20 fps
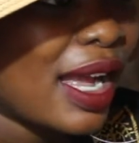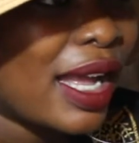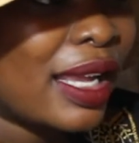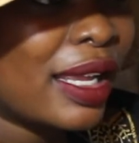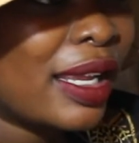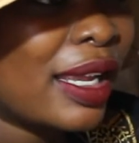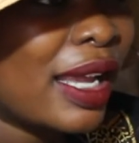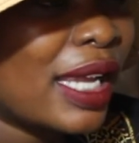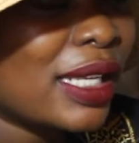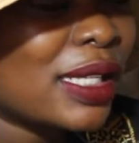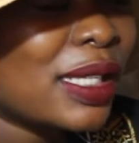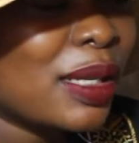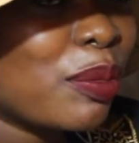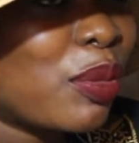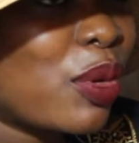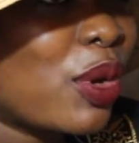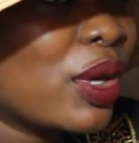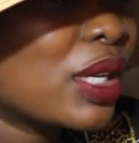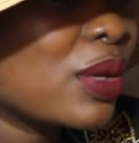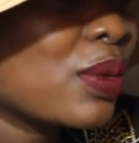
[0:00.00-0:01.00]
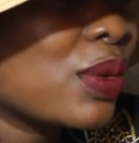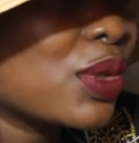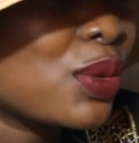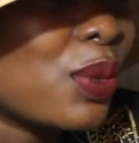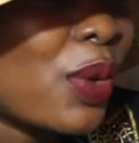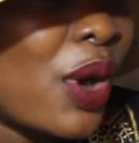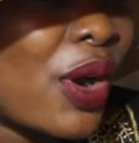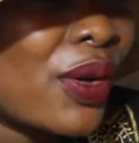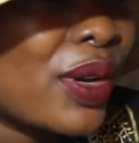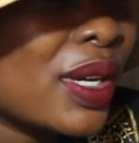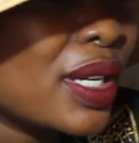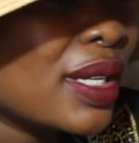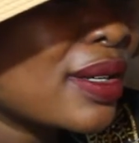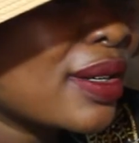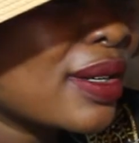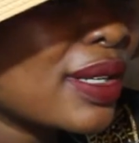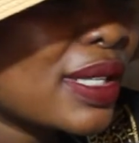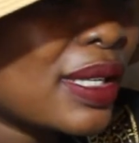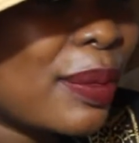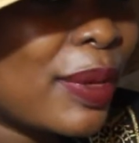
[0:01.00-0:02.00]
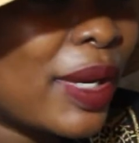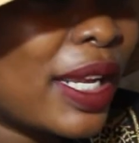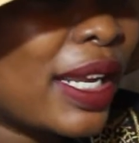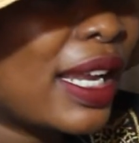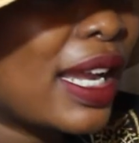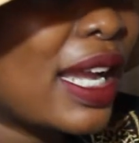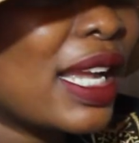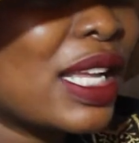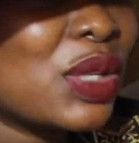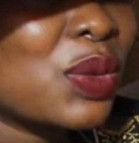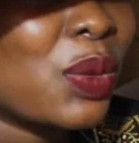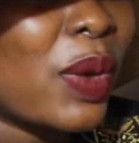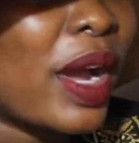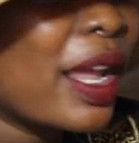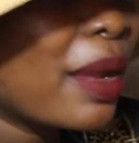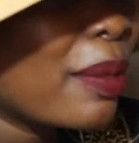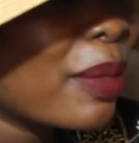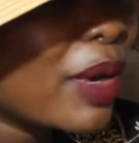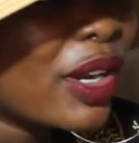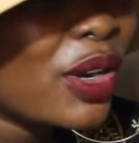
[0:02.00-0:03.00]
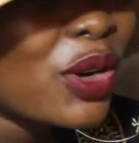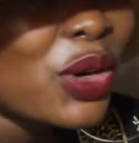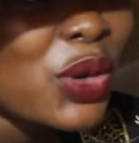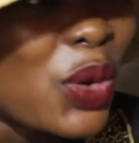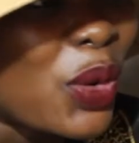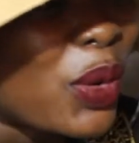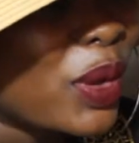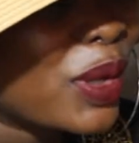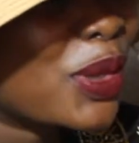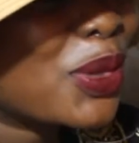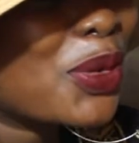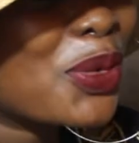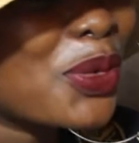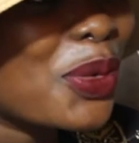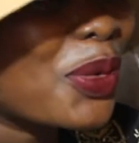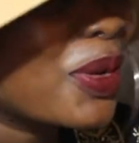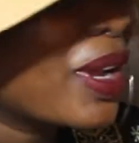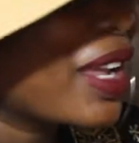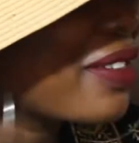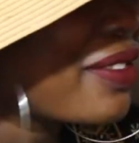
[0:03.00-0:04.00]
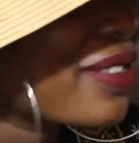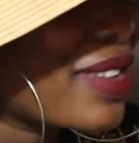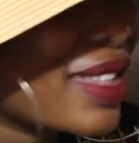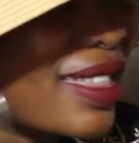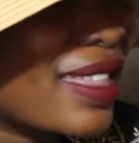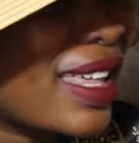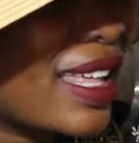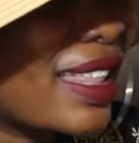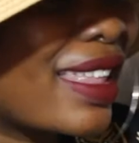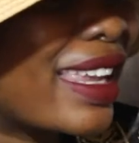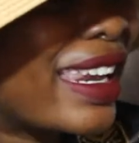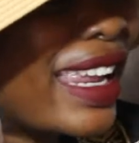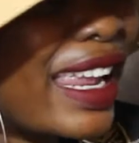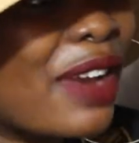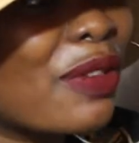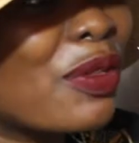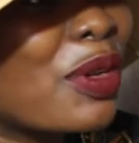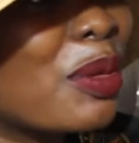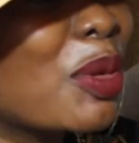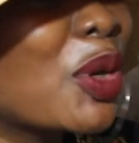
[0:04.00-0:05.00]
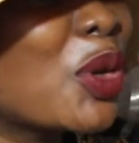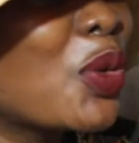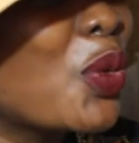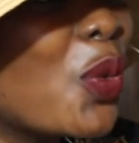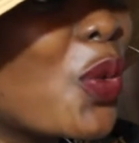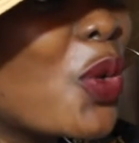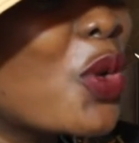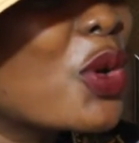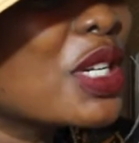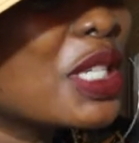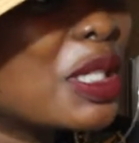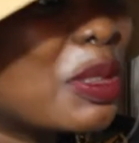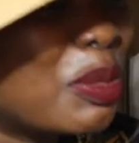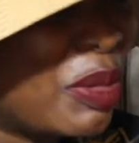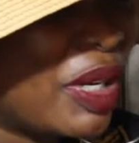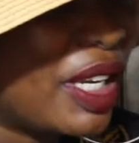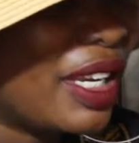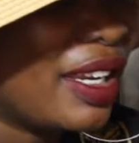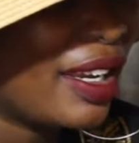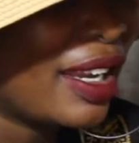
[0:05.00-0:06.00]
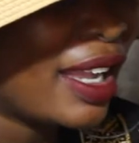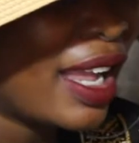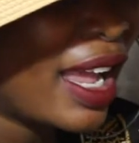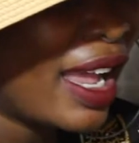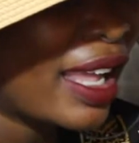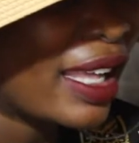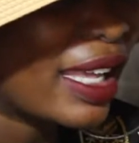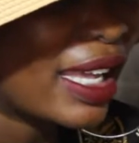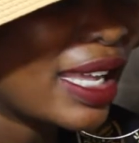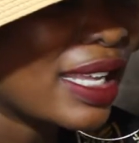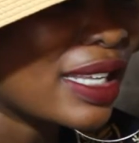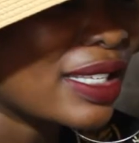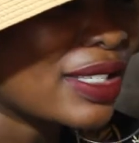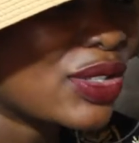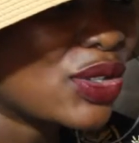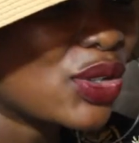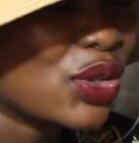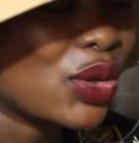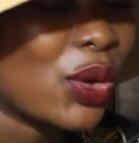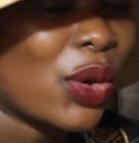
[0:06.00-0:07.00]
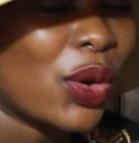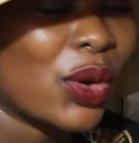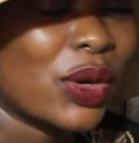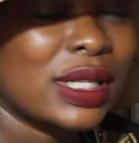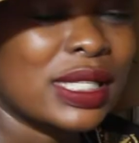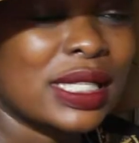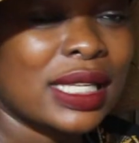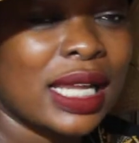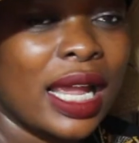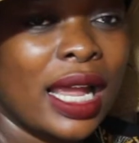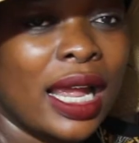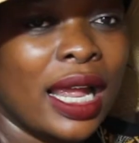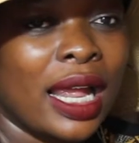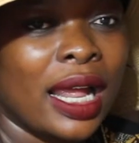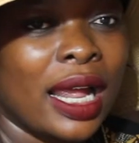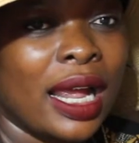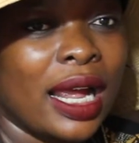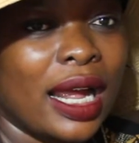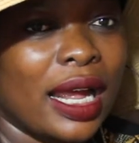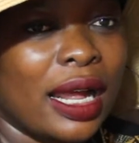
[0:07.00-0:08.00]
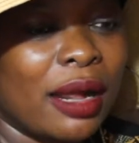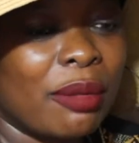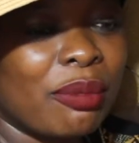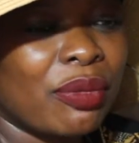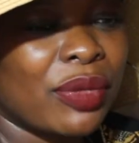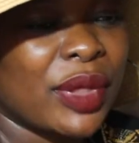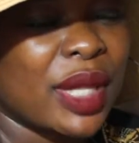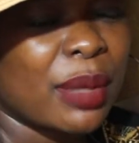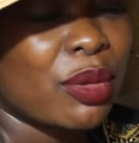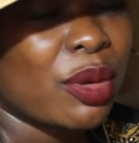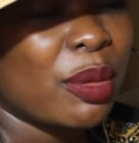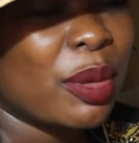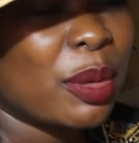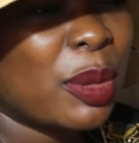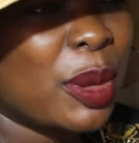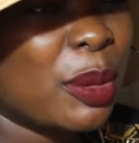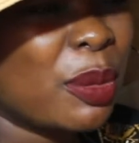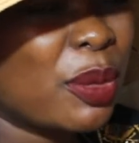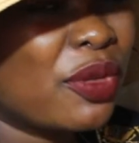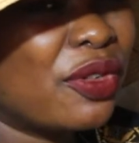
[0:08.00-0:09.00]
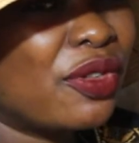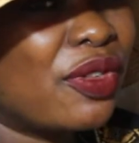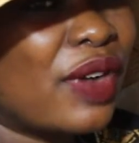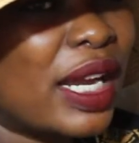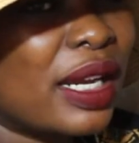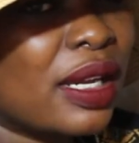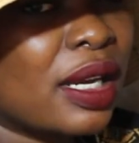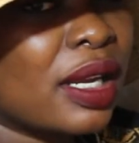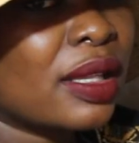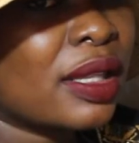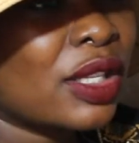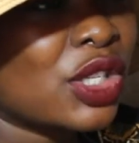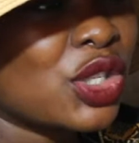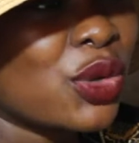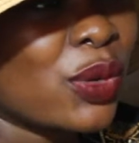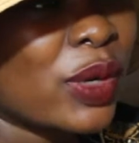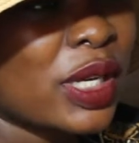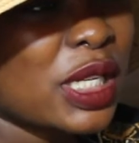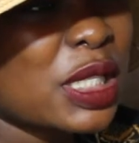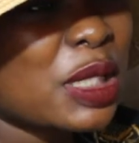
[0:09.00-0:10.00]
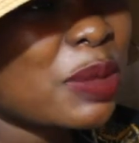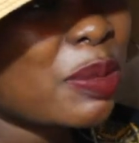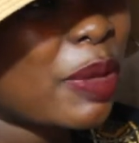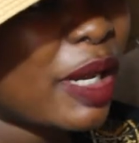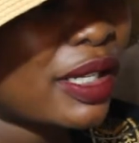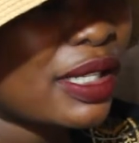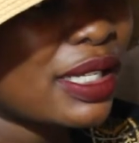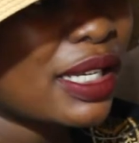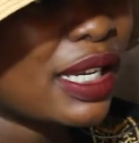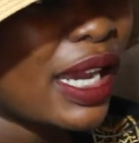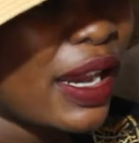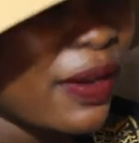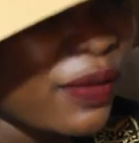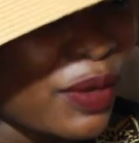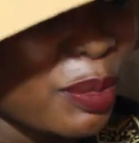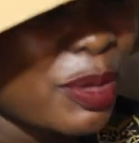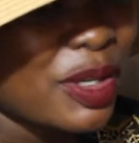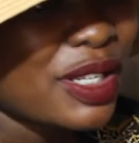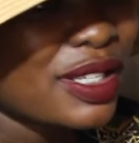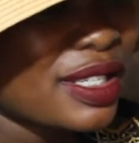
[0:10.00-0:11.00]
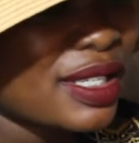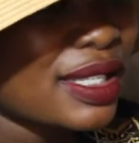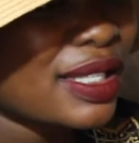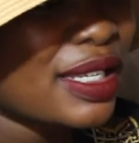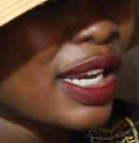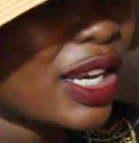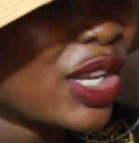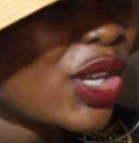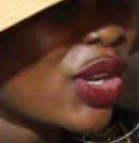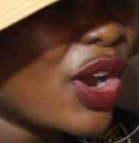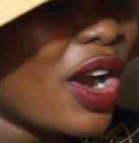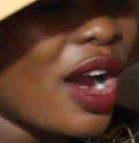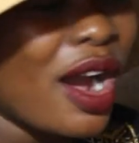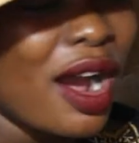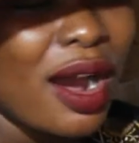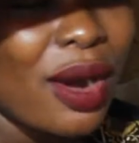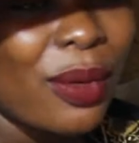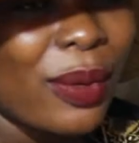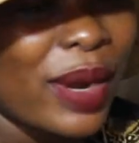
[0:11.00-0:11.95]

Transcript: At some point I was worried, because I'm like, guys, why am I not going through everything that everybody warned me against? Because the moment people find out that you're expecting, everybody's just telling you, wait